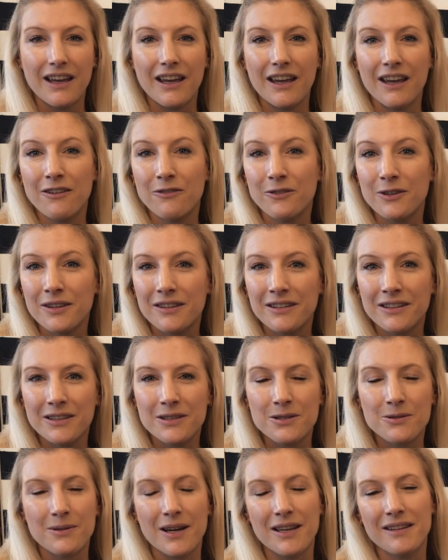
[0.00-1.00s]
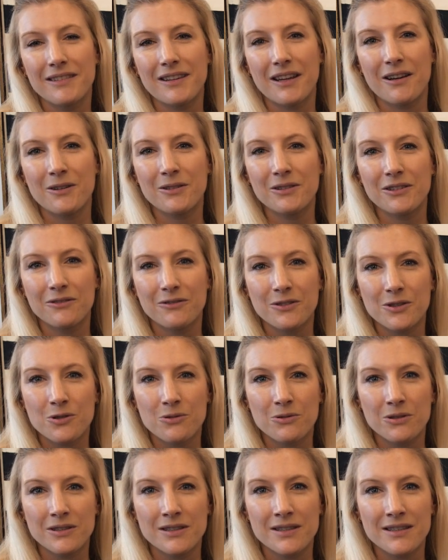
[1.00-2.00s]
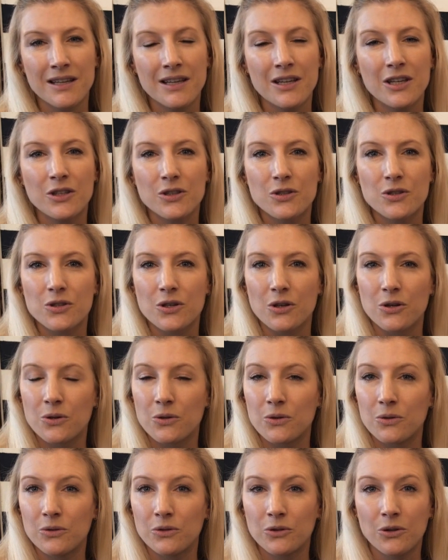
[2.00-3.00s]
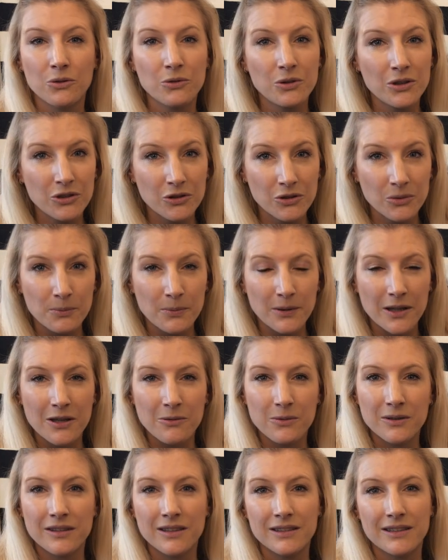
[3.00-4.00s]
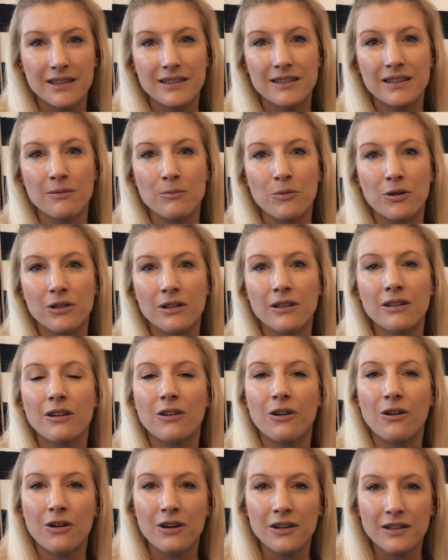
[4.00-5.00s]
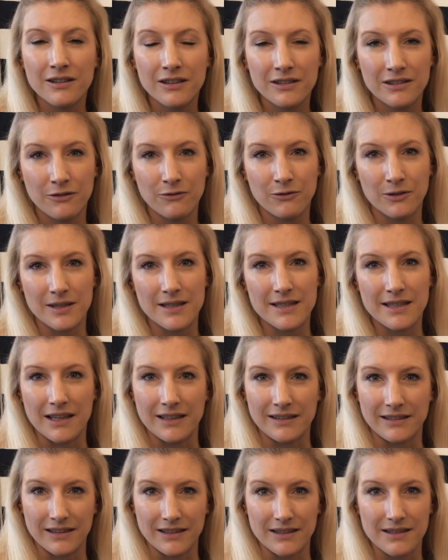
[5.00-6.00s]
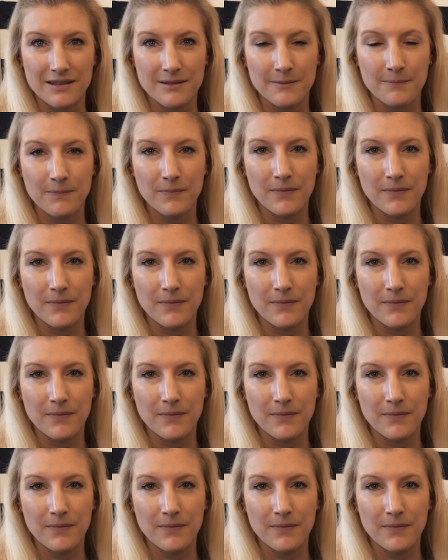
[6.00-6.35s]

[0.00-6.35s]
Everything is right there on the visuals, so no need to play with the data model or the different settings.